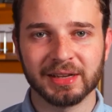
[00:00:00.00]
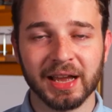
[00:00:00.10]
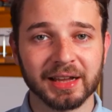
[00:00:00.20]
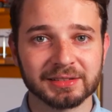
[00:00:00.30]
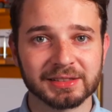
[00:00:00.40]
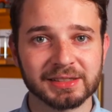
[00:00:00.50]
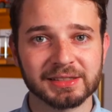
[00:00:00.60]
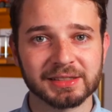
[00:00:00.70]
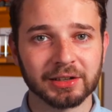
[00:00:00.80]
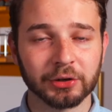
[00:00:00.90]
And
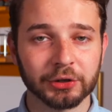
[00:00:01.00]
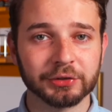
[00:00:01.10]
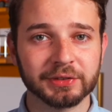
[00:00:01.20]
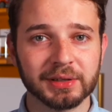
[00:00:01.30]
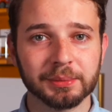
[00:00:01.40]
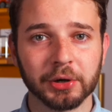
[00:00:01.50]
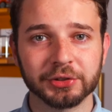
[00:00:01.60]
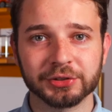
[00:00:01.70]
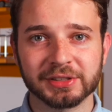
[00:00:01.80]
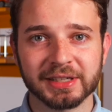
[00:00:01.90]
since a lot of the
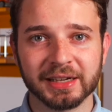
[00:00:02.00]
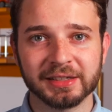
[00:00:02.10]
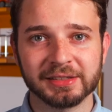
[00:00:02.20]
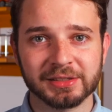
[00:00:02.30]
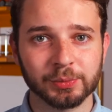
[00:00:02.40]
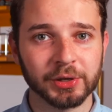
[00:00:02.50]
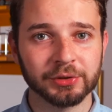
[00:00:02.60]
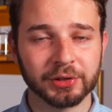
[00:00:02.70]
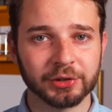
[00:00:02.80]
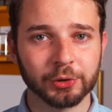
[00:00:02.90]
modern science
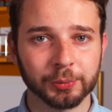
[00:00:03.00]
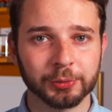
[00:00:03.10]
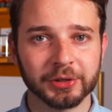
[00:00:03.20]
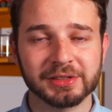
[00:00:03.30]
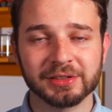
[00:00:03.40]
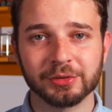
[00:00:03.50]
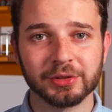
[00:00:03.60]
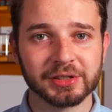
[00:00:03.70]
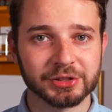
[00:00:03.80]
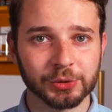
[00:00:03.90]
Weir incorporates into
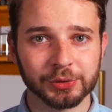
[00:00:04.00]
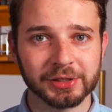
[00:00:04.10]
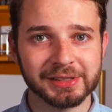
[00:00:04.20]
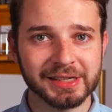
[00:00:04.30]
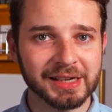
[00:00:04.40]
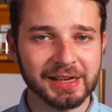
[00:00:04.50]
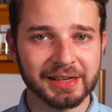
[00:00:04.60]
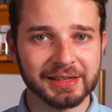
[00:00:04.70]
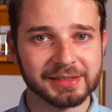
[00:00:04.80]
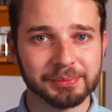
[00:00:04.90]
the story
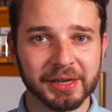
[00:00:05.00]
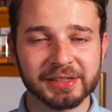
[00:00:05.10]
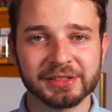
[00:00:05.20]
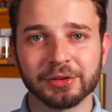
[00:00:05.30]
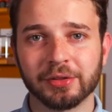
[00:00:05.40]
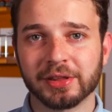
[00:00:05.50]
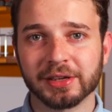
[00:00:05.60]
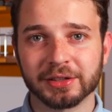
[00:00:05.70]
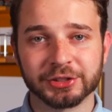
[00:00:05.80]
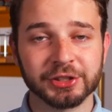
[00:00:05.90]
is based on
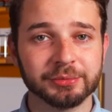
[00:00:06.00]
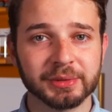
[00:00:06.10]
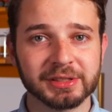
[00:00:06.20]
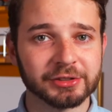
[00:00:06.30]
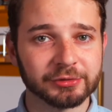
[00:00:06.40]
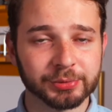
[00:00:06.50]
the achievements of